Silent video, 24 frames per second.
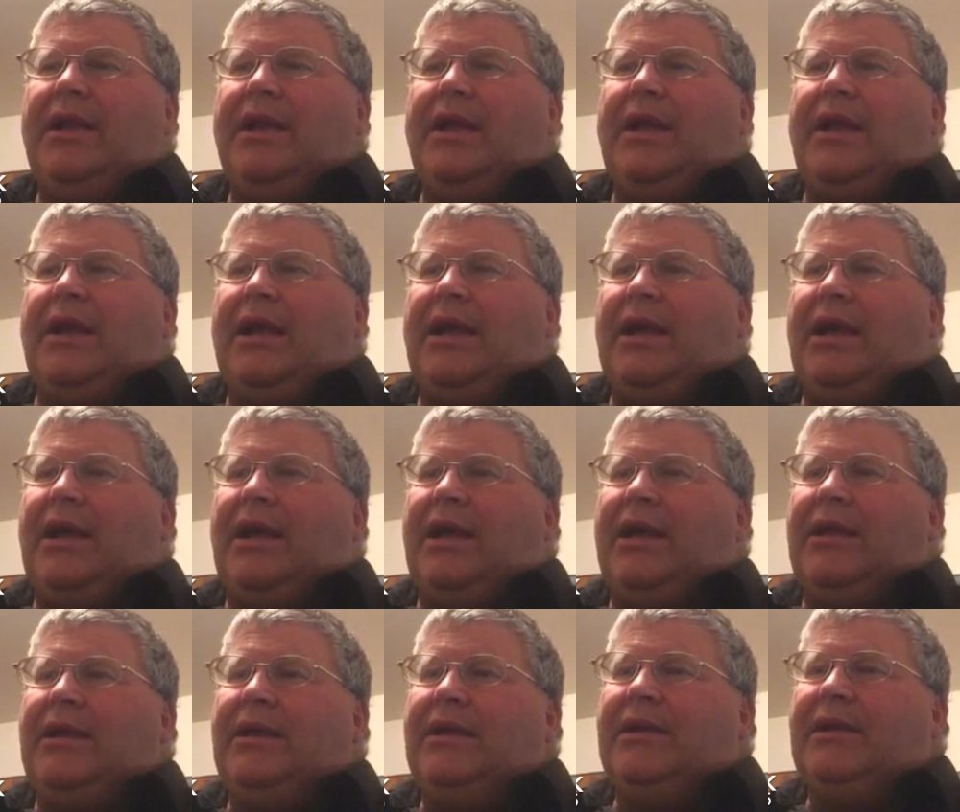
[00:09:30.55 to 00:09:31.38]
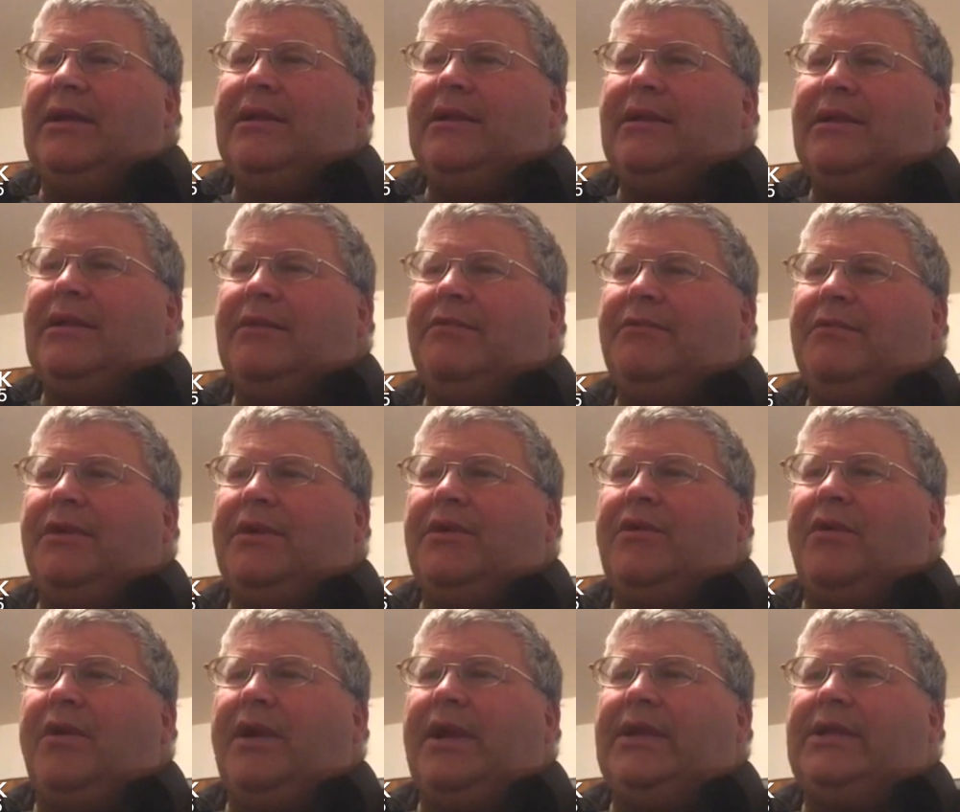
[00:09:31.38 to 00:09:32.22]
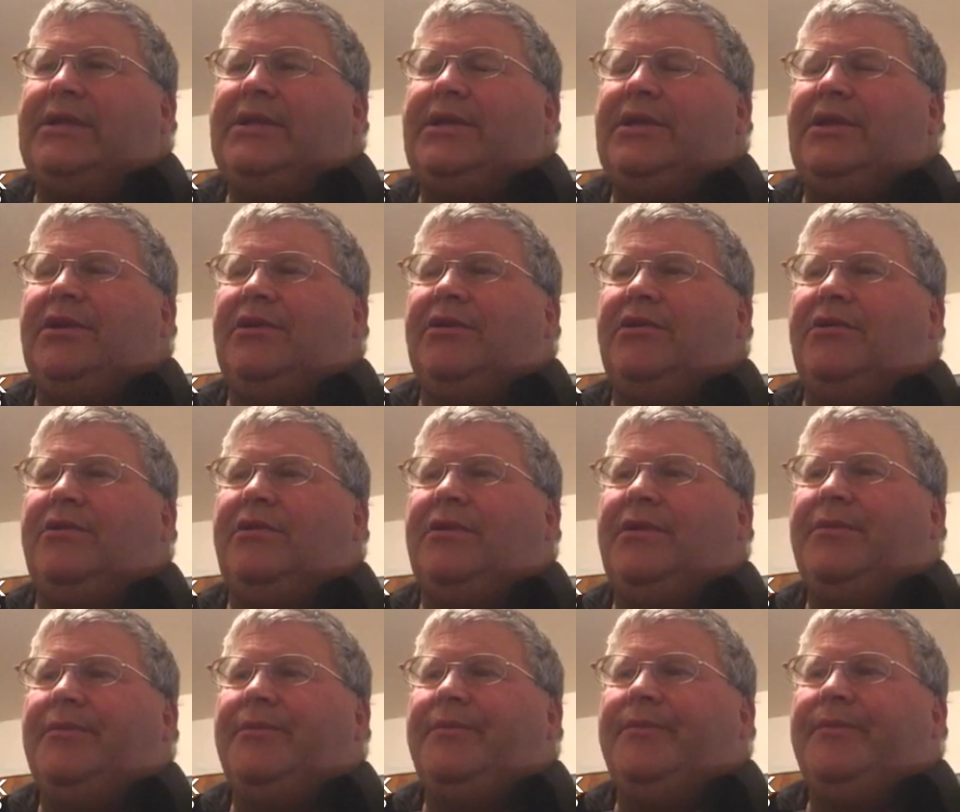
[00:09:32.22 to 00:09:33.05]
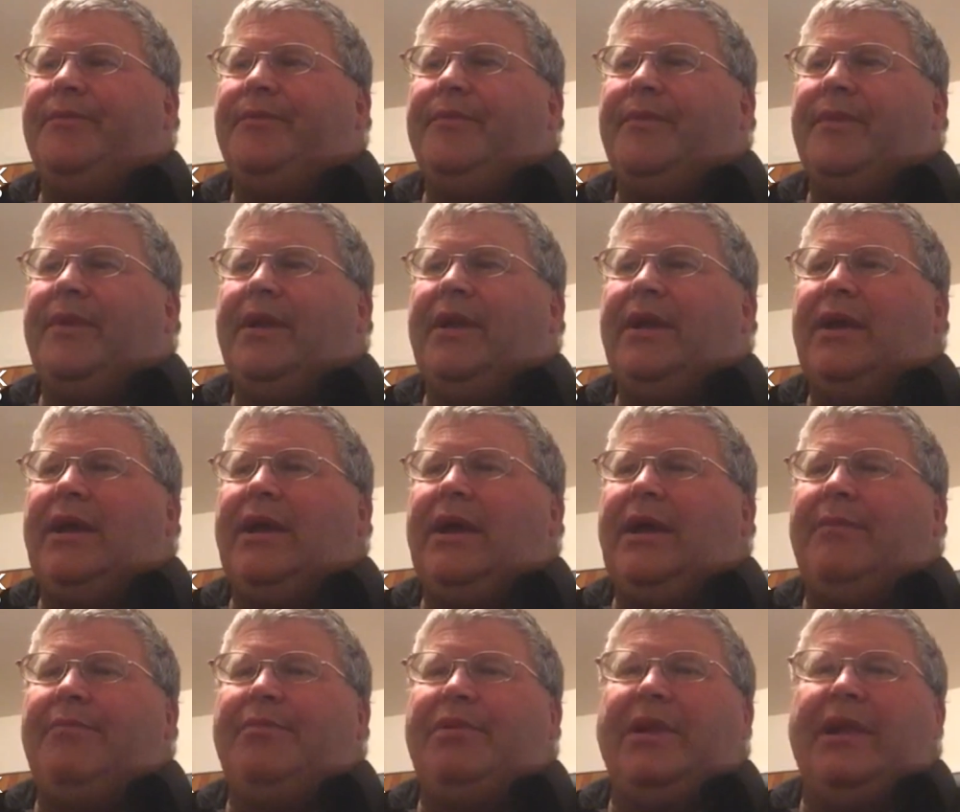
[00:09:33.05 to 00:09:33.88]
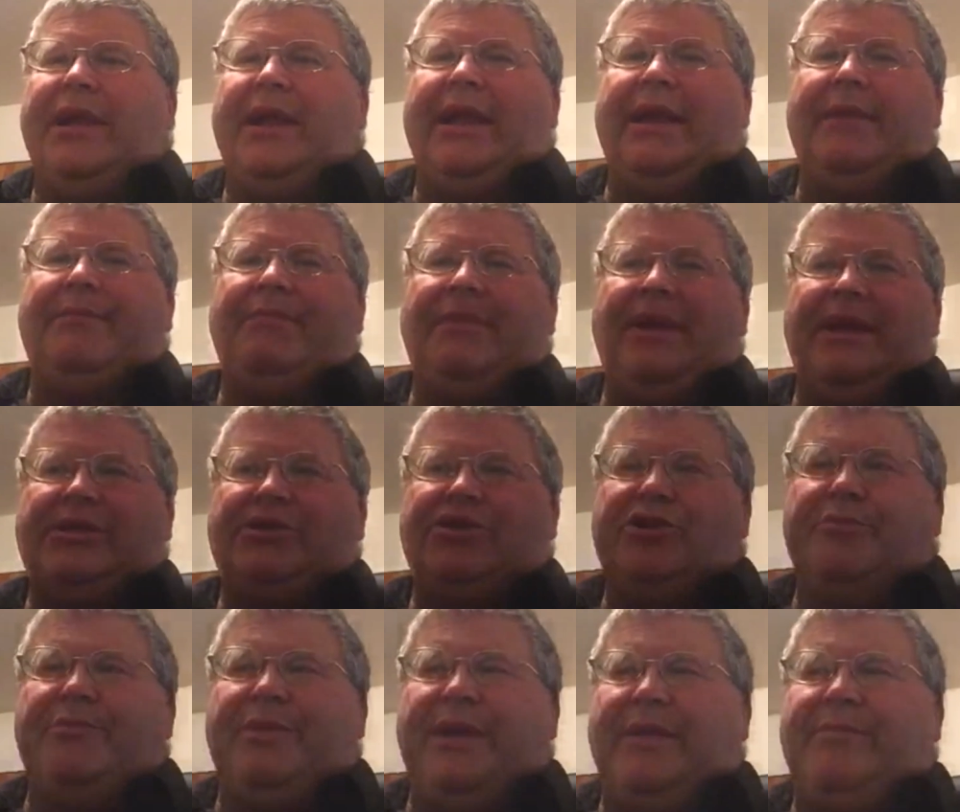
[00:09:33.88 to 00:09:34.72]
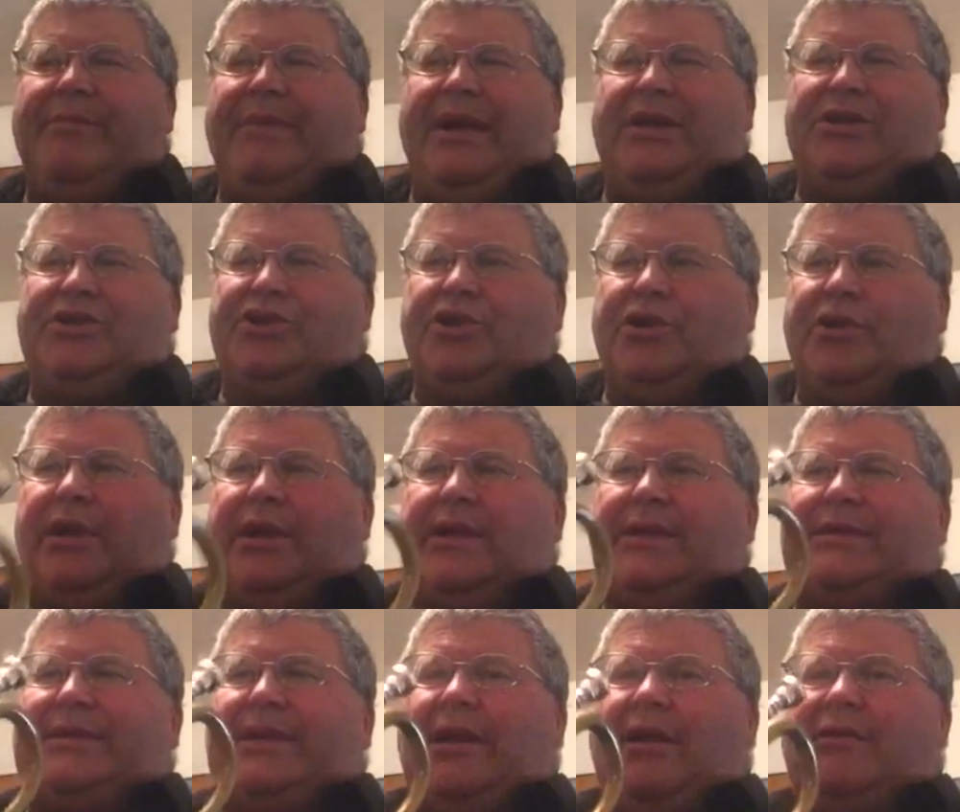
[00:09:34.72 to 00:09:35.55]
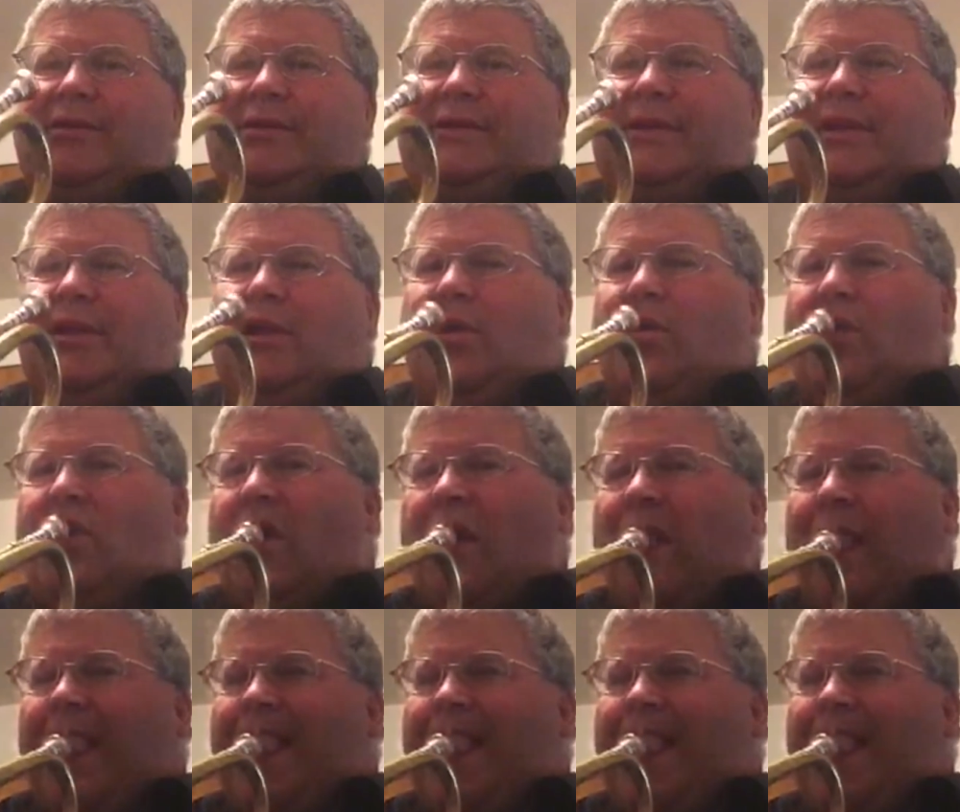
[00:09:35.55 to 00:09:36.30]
We're going to play measure by measure and start slow.